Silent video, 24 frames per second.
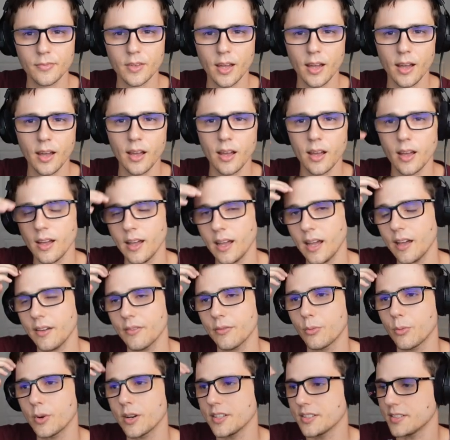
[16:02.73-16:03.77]
uh,
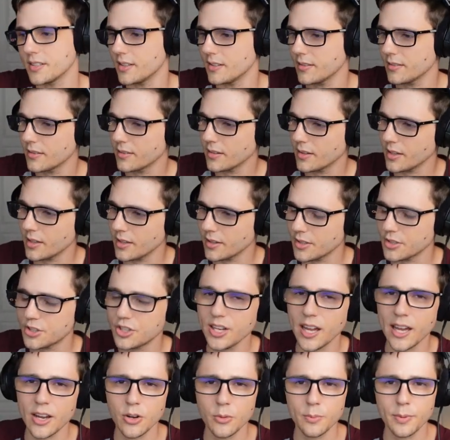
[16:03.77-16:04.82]
have, what is it? The, the
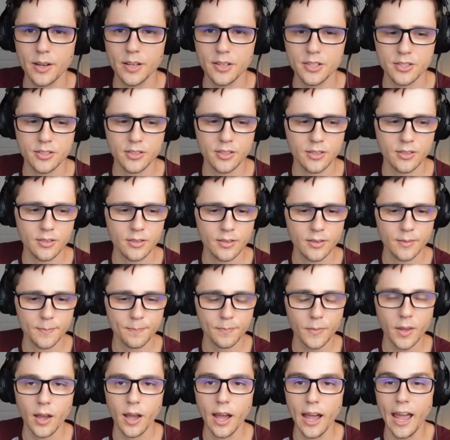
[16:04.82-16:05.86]
Shadow Punch.
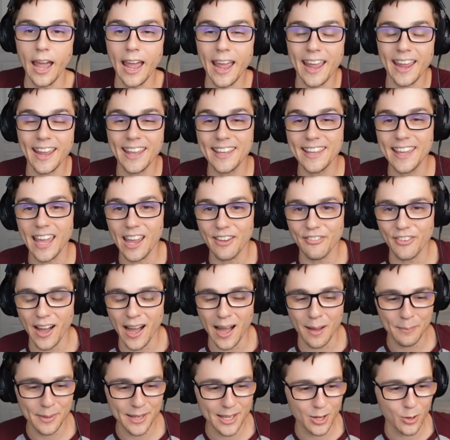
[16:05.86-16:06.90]
Hey, he gave
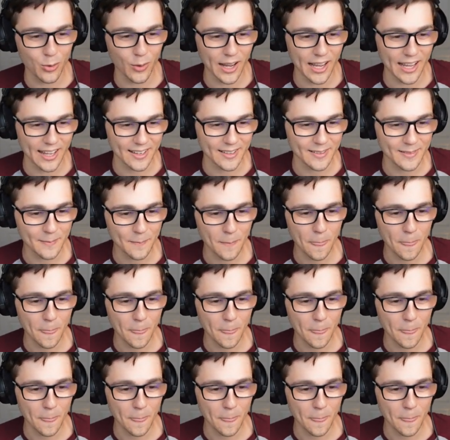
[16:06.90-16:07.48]
up. He quit.